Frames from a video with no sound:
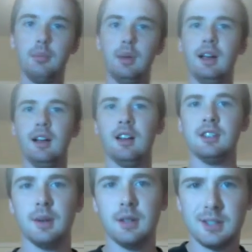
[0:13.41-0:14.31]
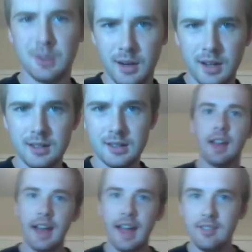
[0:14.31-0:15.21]
But also it squeaks.
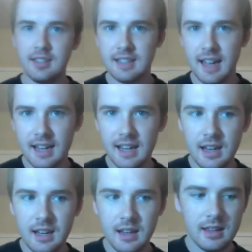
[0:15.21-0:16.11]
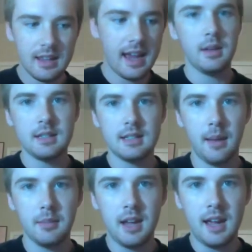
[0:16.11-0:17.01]
I've decided that
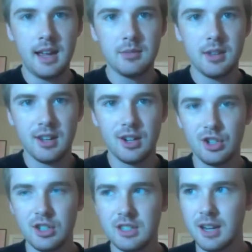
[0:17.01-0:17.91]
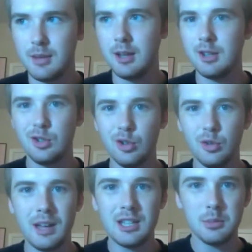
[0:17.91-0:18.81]
sometimes there's just going to be too
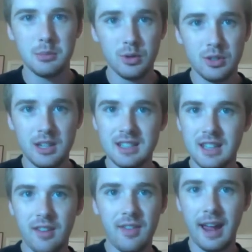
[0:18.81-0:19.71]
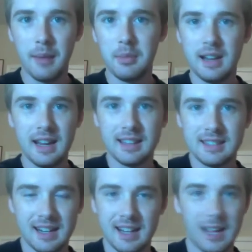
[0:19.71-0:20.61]
much music stuff happening that's
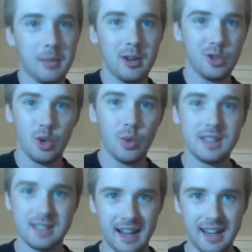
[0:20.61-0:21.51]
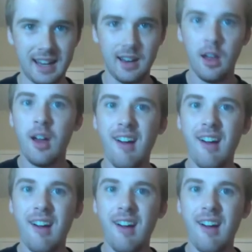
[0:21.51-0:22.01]
going to get me too excited